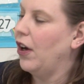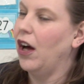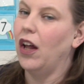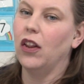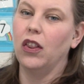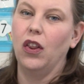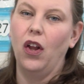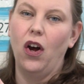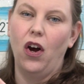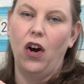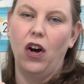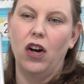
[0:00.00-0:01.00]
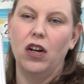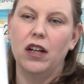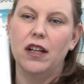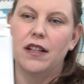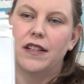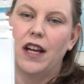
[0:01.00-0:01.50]
a long
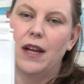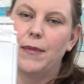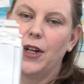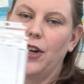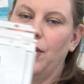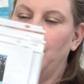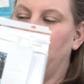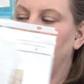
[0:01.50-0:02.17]
time ago.